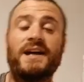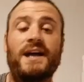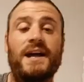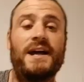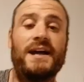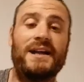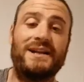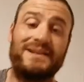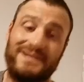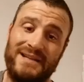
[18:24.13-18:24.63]

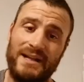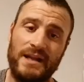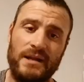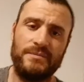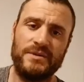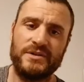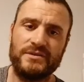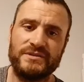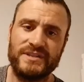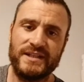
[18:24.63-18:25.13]
and
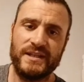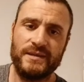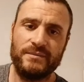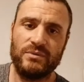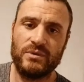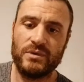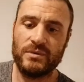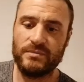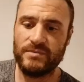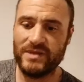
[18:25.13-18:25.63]
helping you
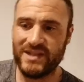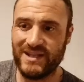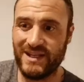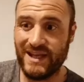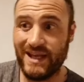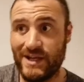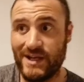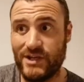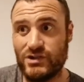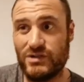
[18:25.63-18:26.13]
sleep will be
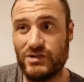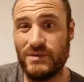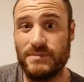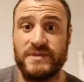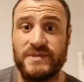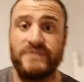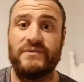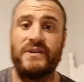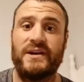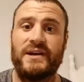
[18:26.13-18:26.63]

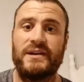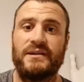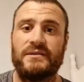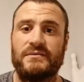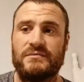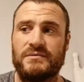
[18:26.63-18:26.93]
L-tryptophan,